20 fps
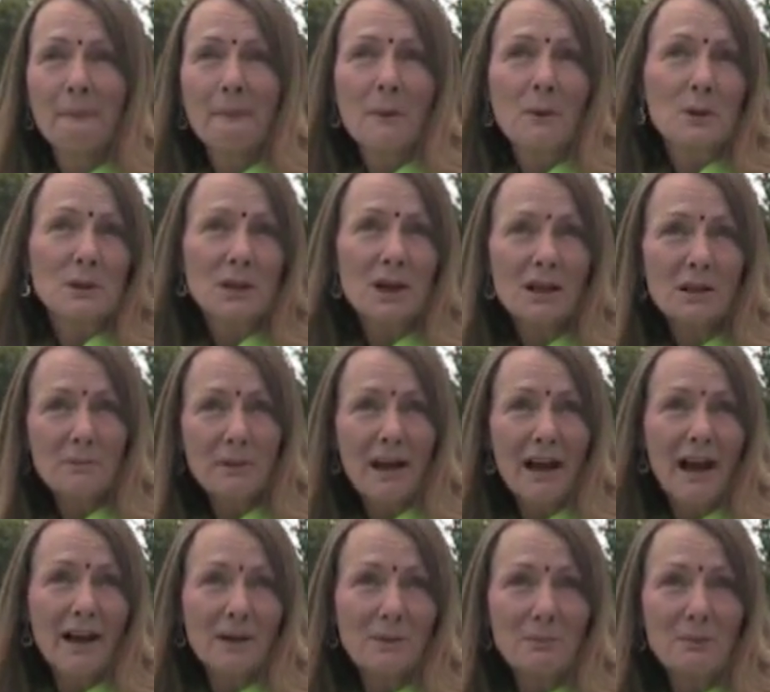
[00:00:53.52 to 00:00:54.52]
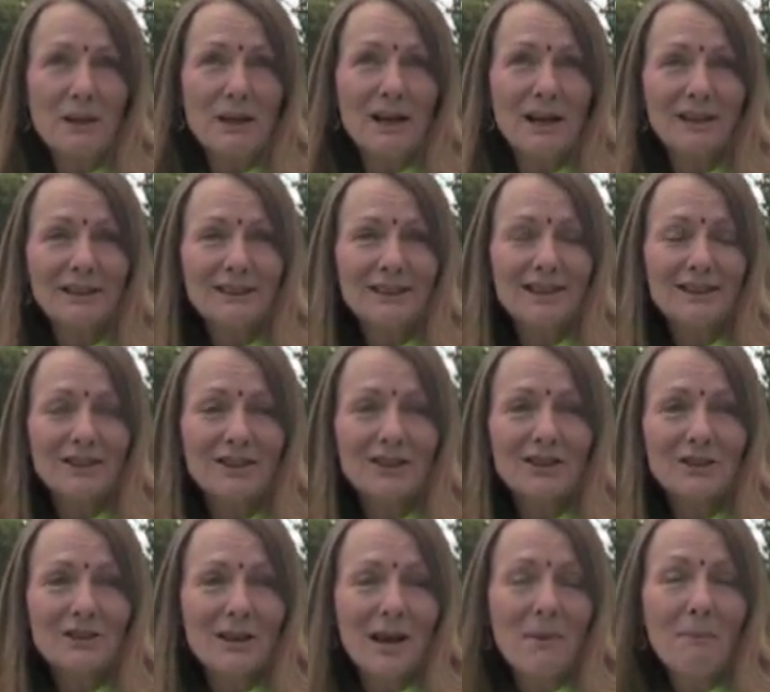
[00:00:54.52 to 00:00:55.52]
It was all about how to be
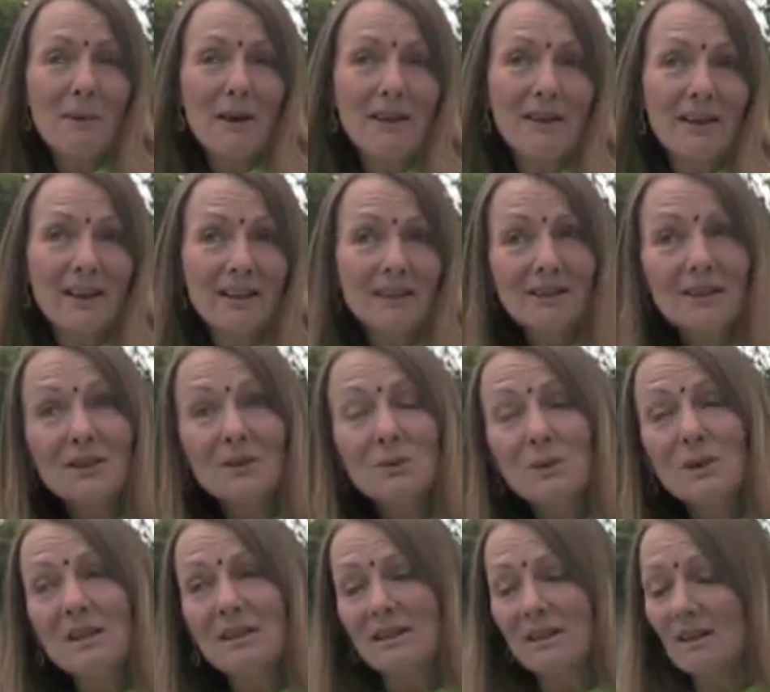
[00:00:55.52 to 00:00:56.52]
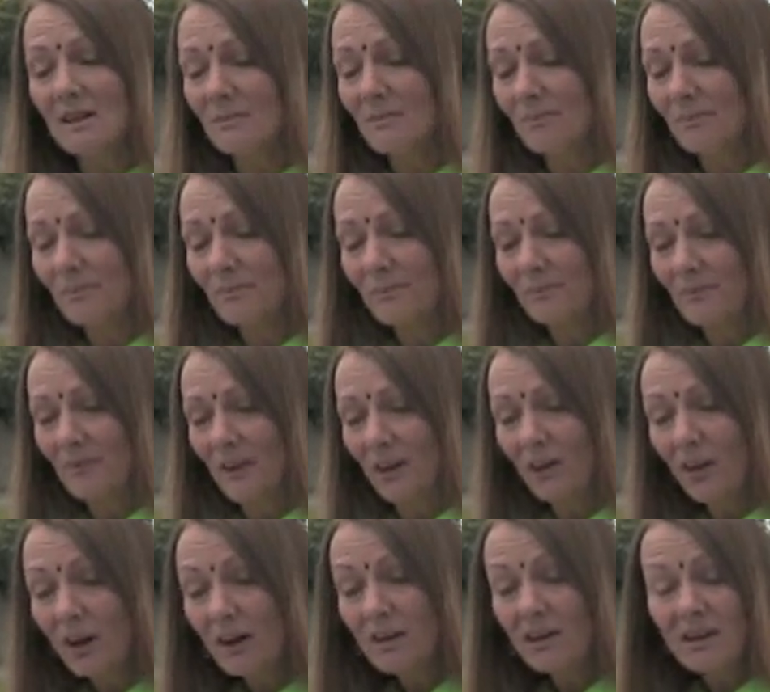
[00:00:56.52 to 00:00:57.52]
unclutched. And by the end of the weekend, a
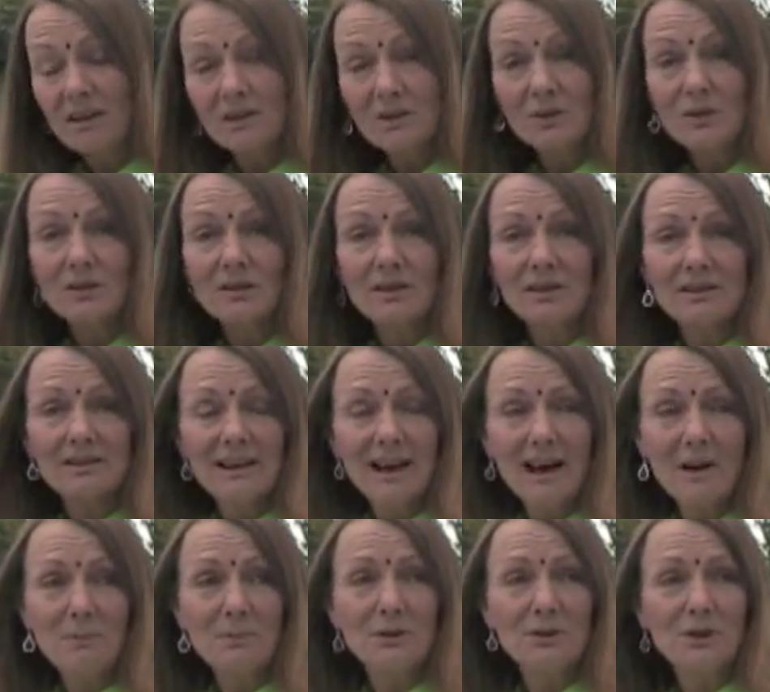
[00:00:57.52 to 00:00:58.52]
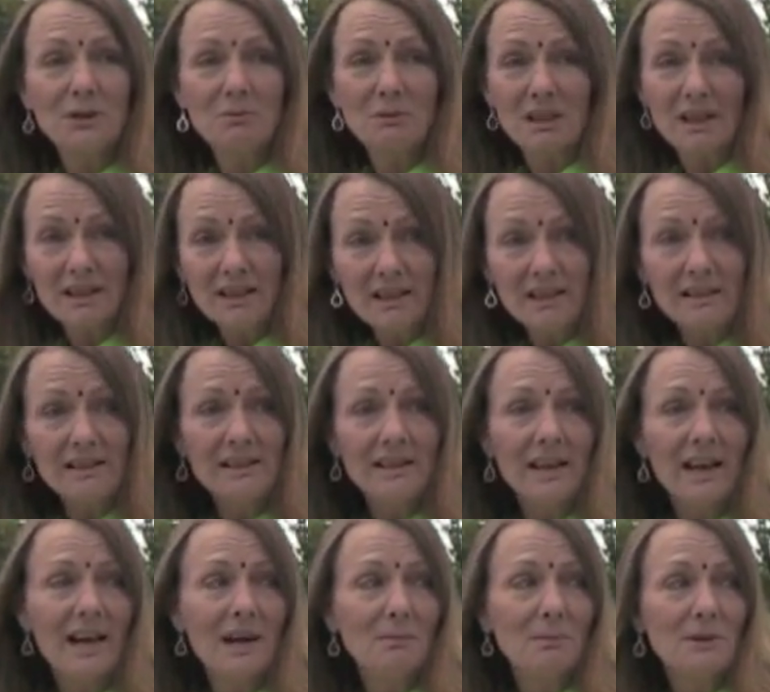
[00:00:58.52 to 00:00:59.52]
lot of things really happened to me. A healing
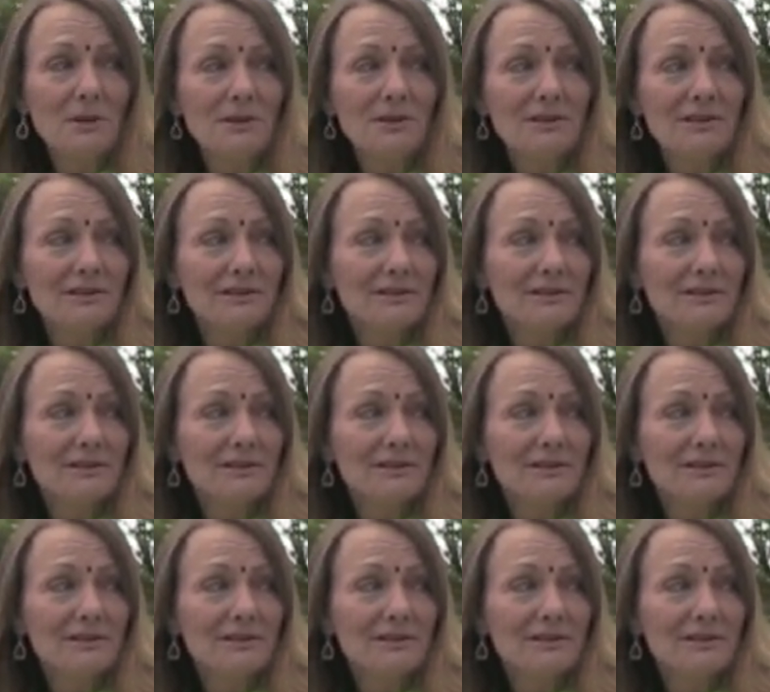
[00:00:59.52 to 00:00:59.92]
happened.